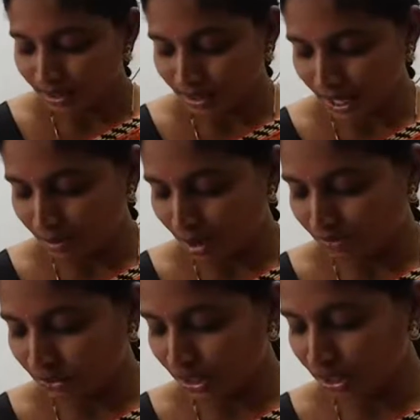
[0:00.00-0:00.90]
name
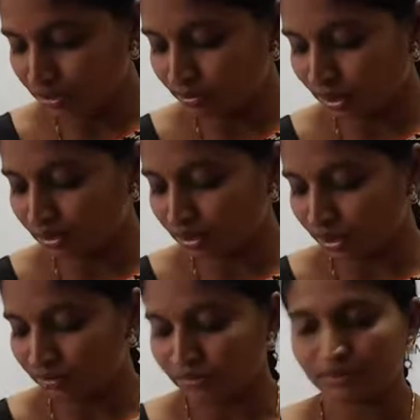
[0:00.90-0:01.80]
of each month
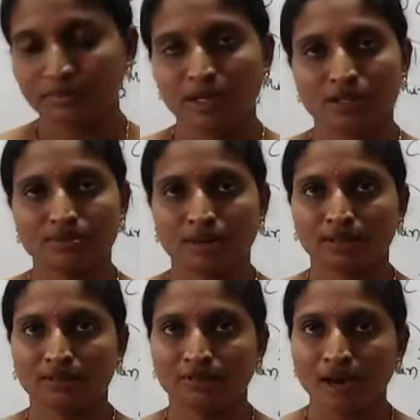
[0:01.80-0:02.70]

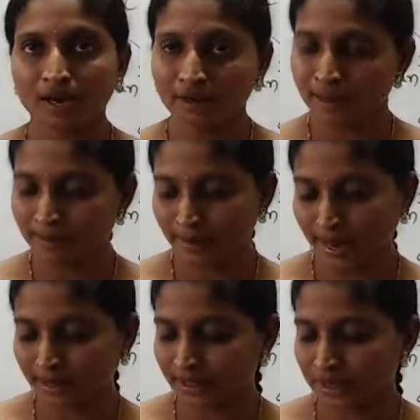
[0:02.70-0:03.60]
for
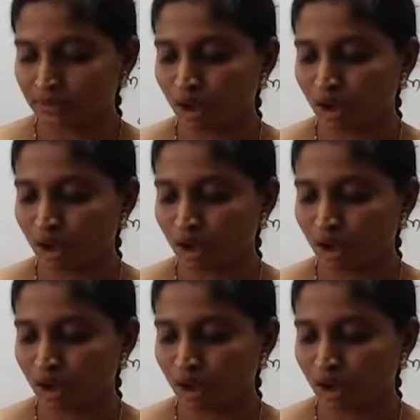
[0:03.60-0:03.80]
practice.